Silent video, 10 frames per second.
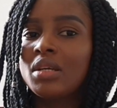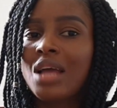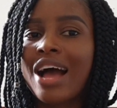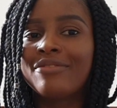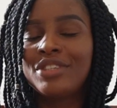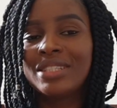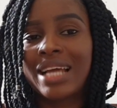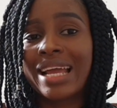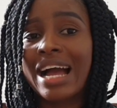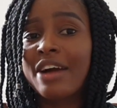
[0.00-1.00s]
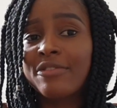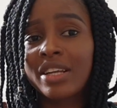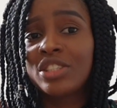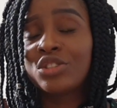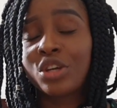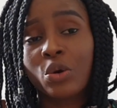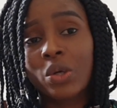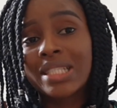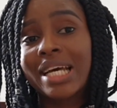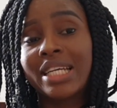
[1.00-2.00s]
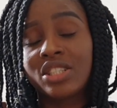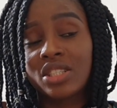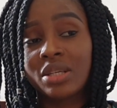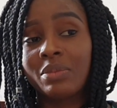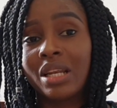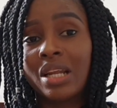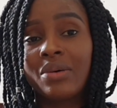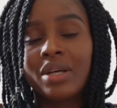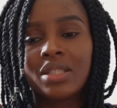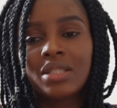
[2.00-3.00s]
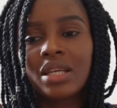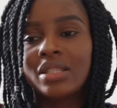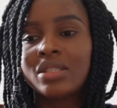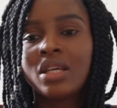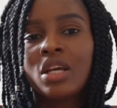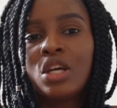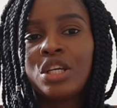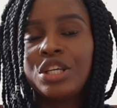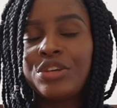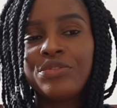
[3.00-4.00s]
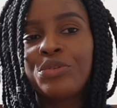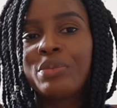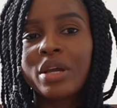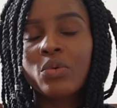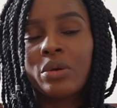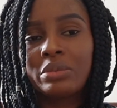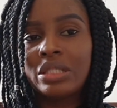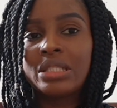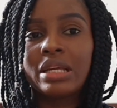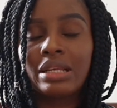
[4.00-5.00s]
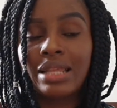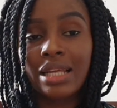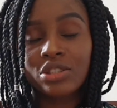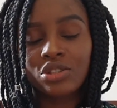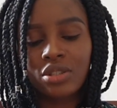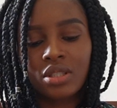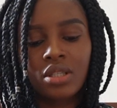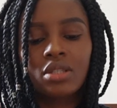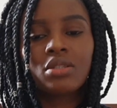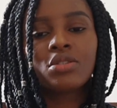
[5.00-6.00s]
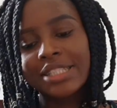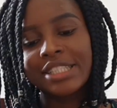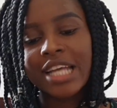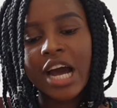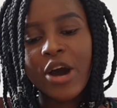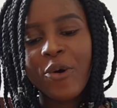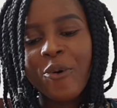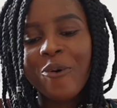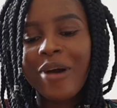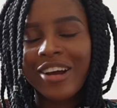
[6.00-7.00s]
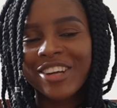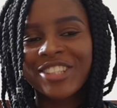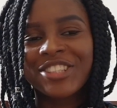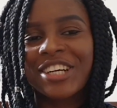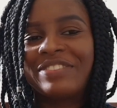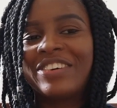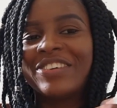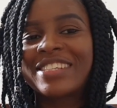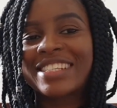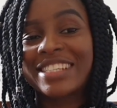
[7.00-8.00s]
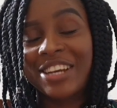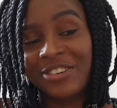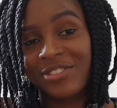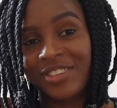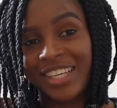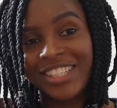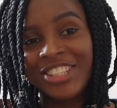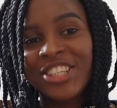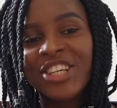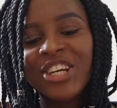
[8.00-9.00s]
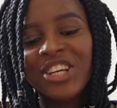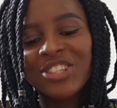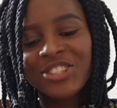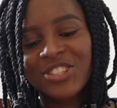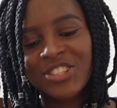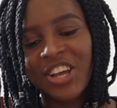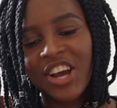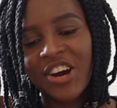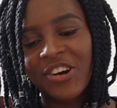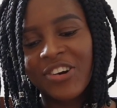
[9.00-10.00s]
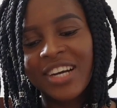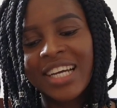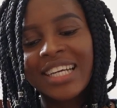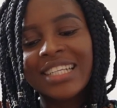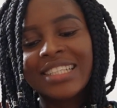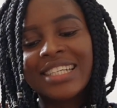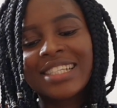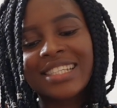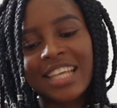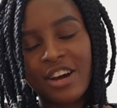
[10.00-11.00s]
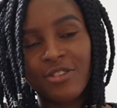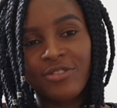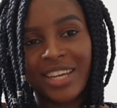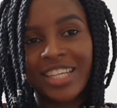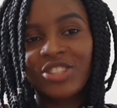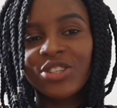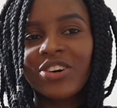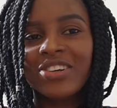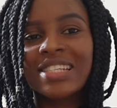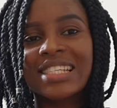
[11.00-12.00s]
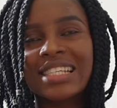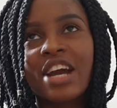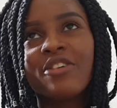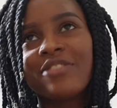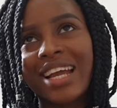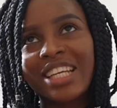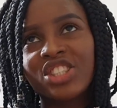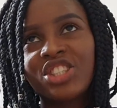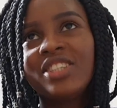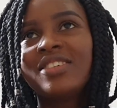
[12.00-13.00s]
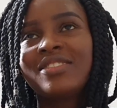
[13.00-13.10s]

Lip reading: having like 1/2 inch or 1/4 inch seam allowance. And if you make one mistake, that's just it. Now we're going to talk about selvage. So the selvage or selvage,